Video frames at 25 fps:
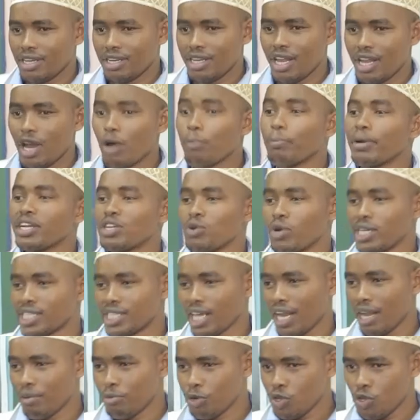Naomba ni
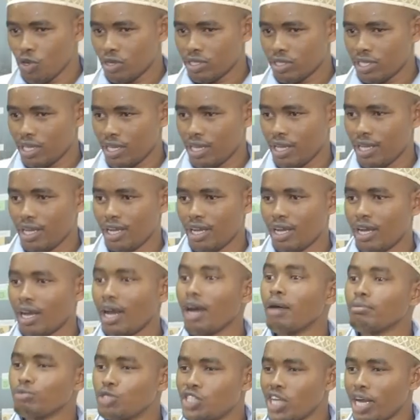wasalimu nyote.
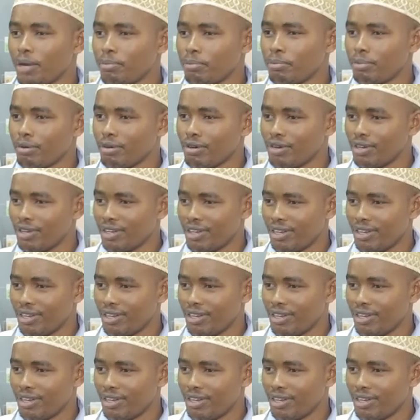Hamjambo.